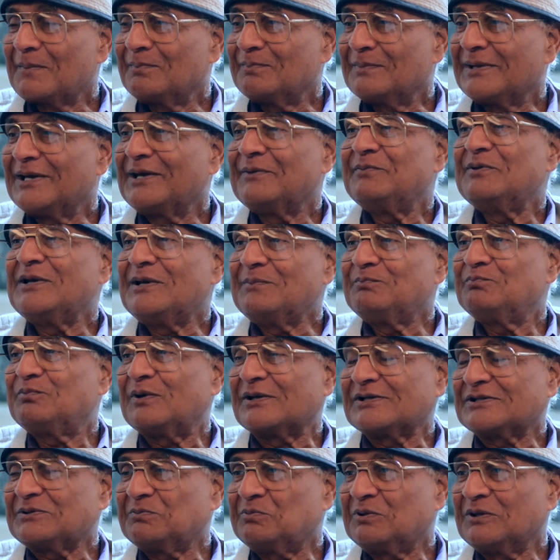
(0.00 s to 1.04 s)
may be
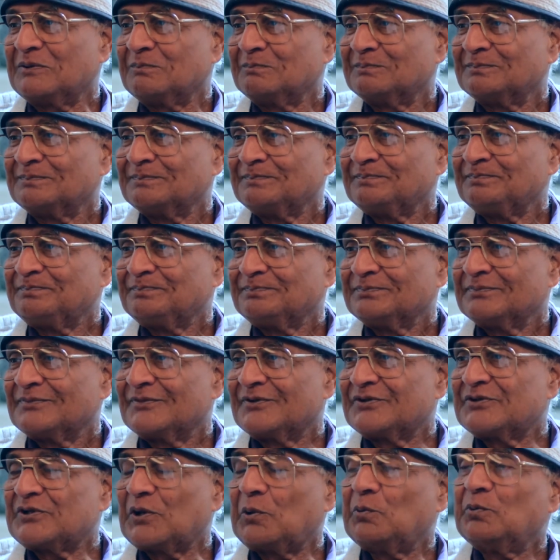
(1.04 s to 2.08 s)
impossible.
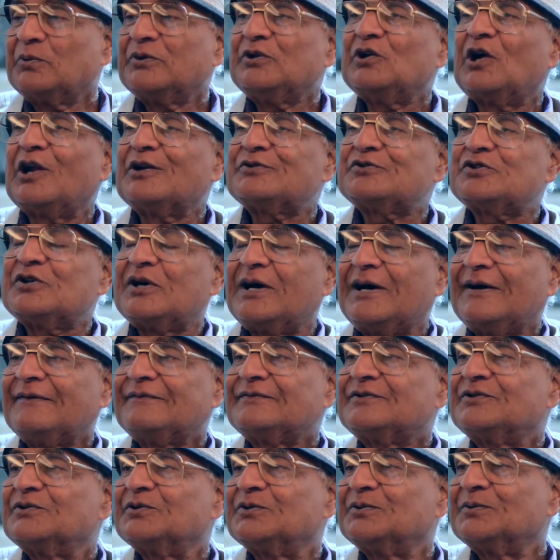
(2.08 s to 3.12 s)
So we also
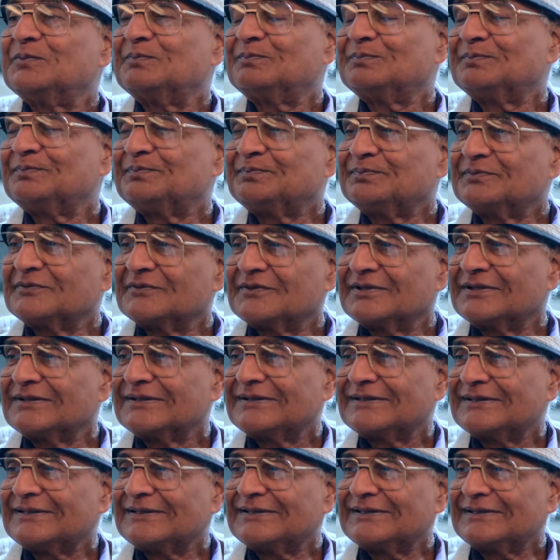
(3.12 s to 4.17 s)
have to
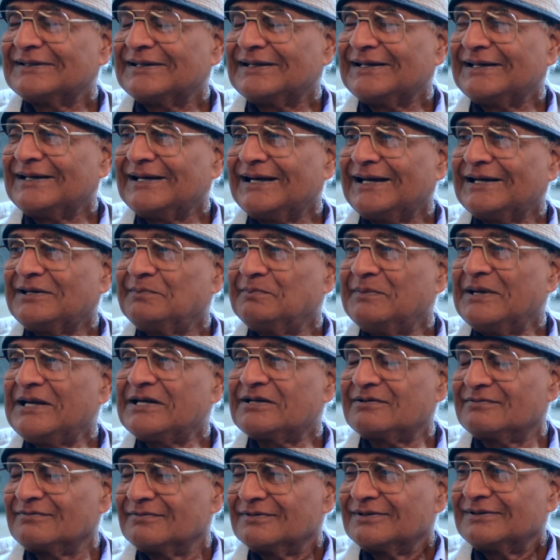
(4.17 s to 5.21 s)

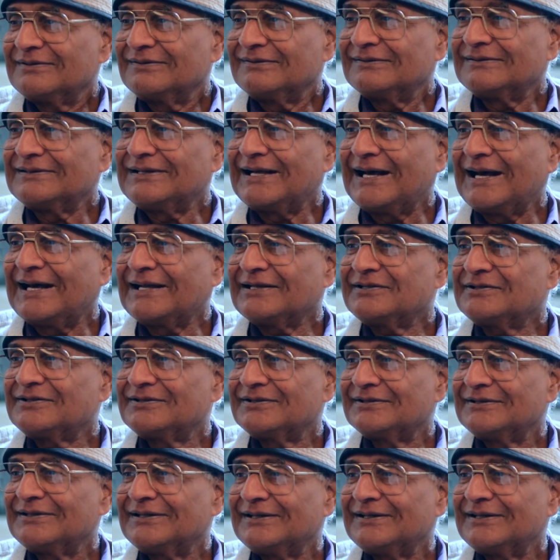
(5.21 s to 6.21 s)
admit that,